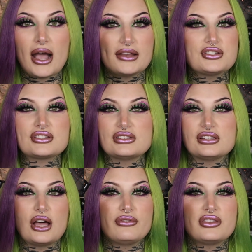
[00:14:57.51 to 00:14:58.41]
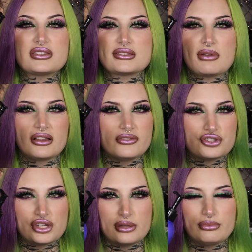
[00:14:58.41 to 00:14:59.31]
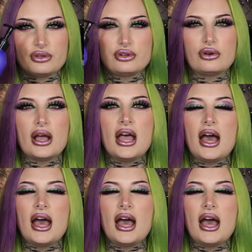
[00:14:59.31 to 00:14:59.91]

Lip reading: I just loved the smell of the shampoo.